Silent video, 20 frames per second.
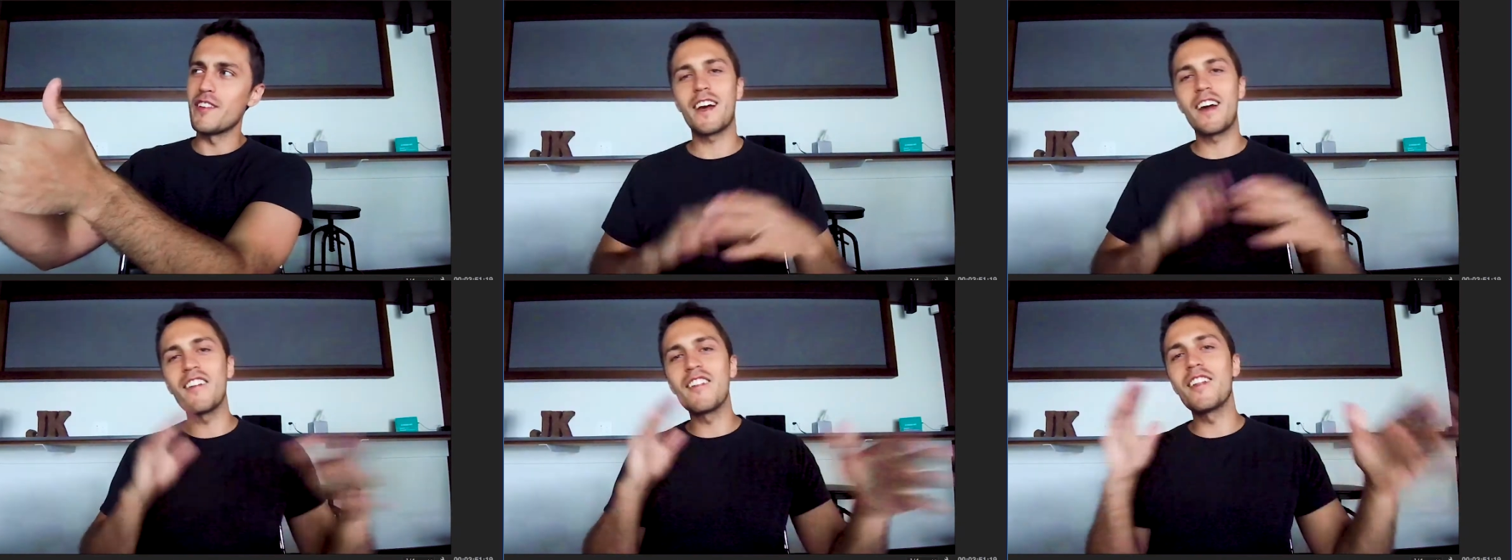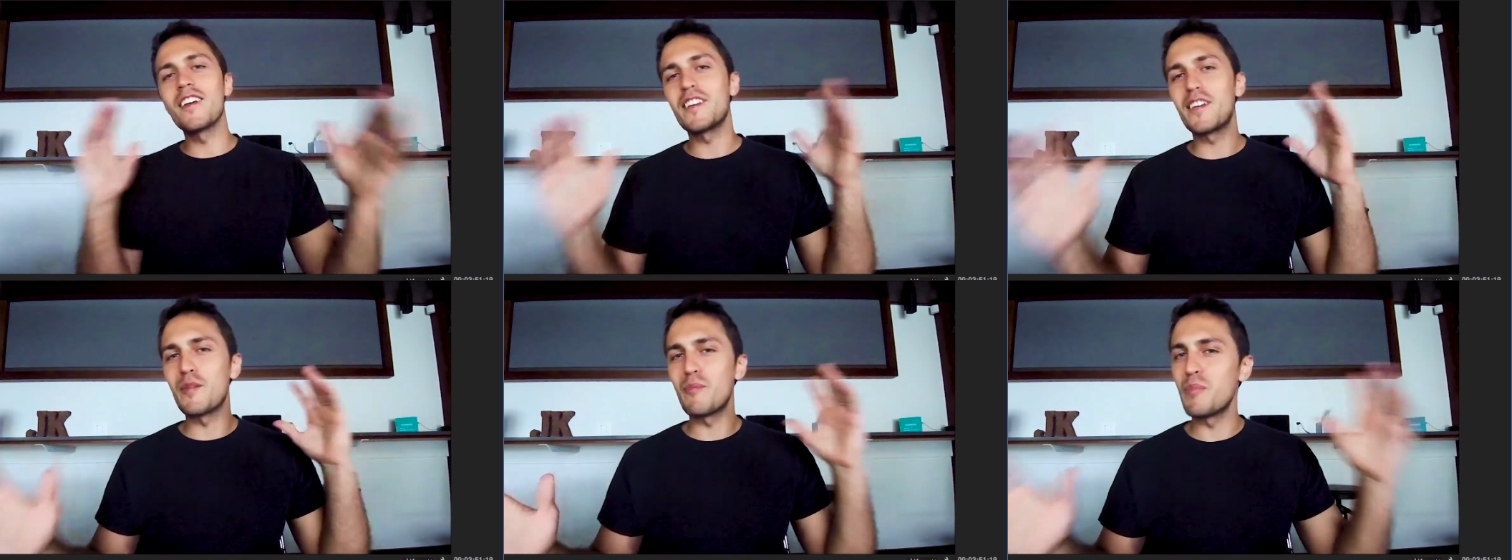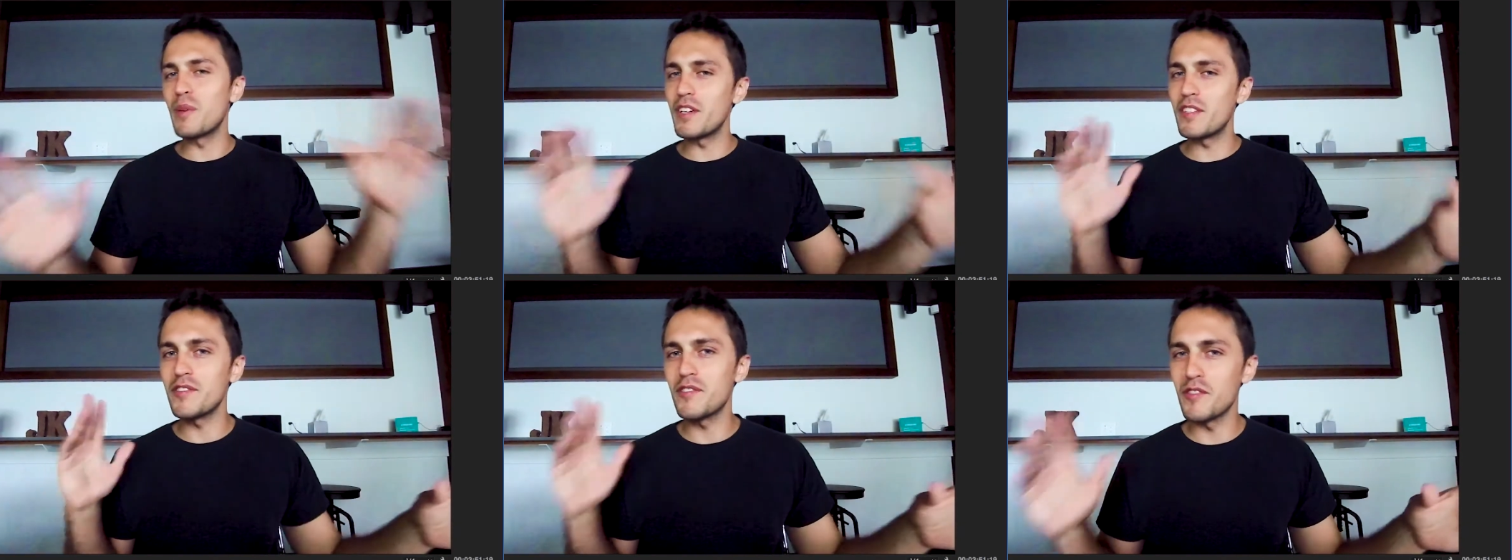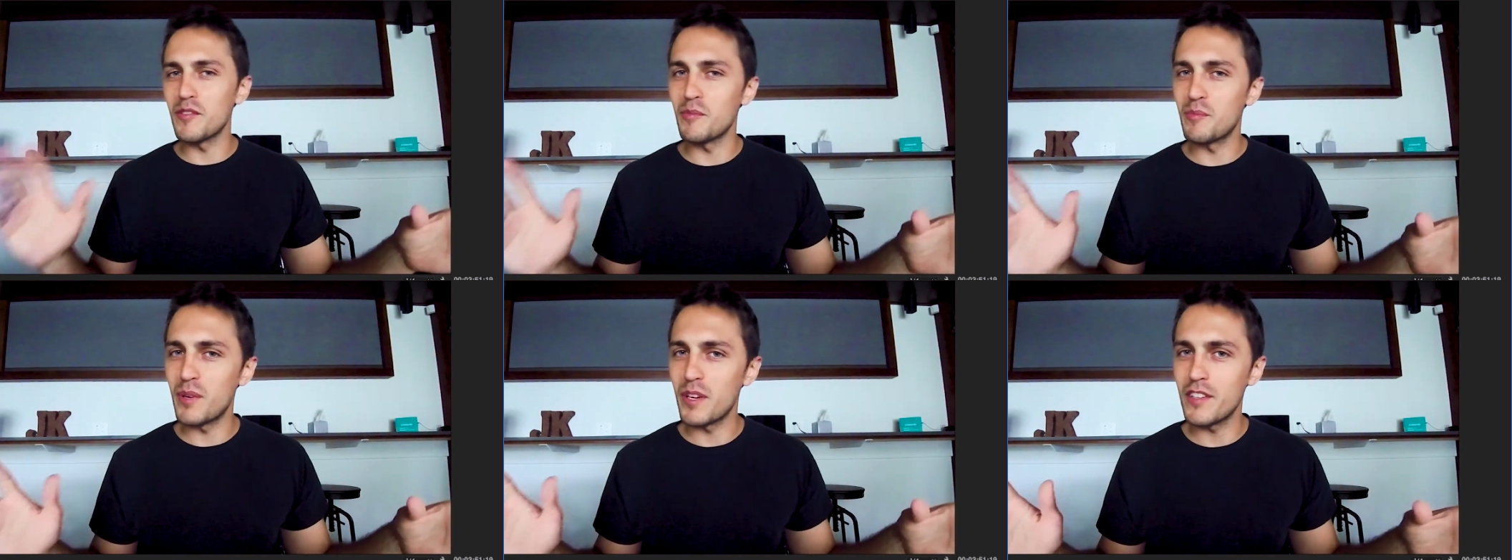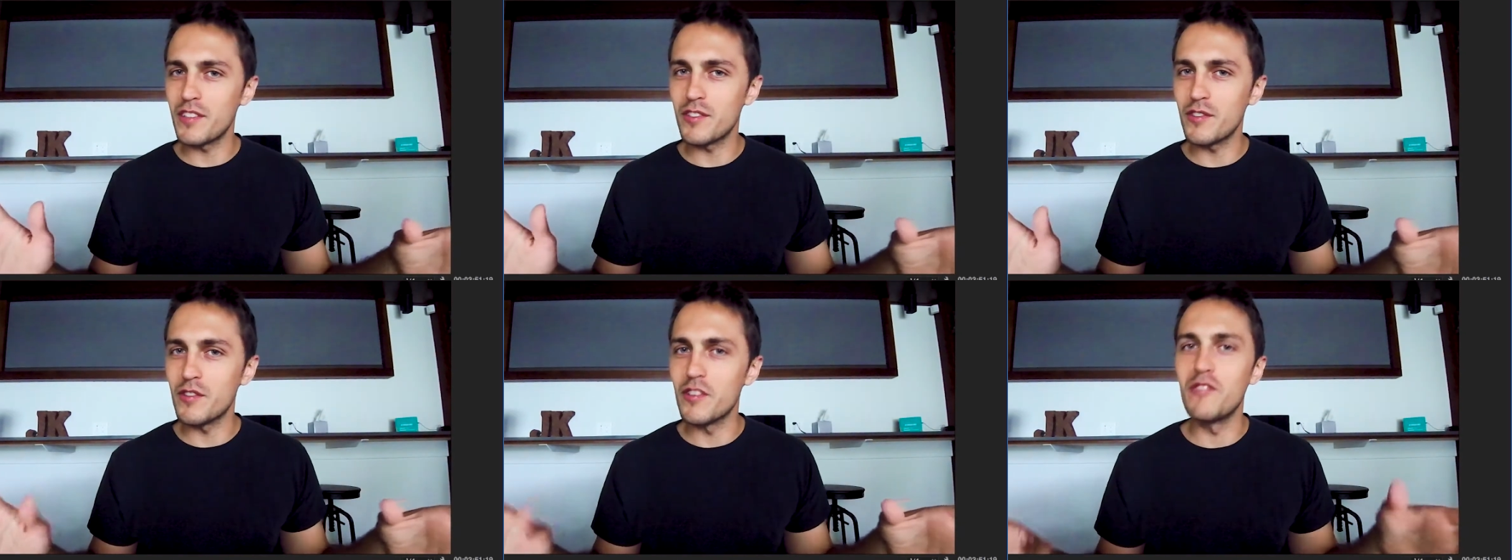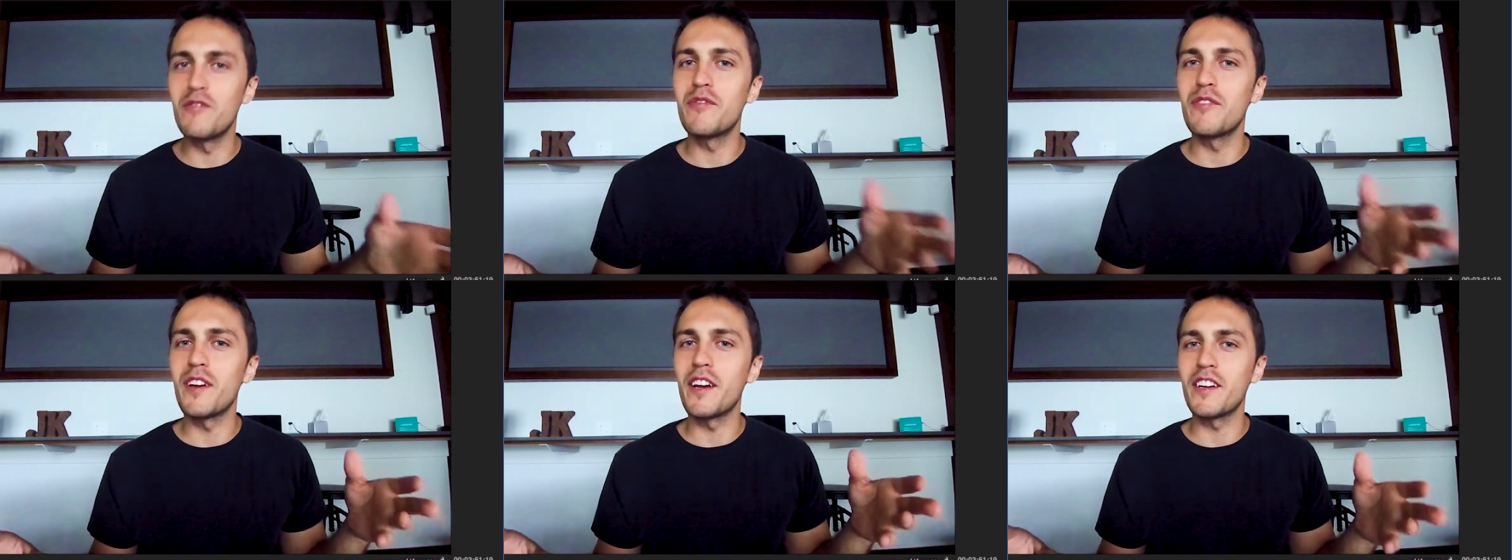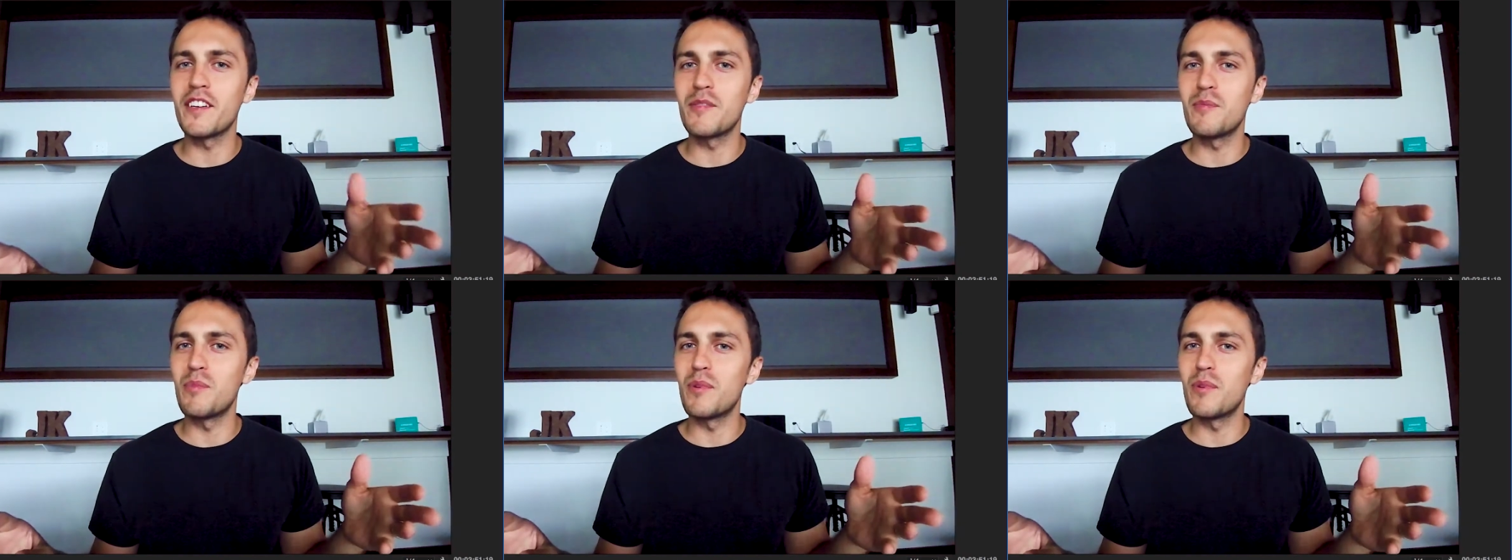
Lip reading: kind of like a picture-in-picture effect,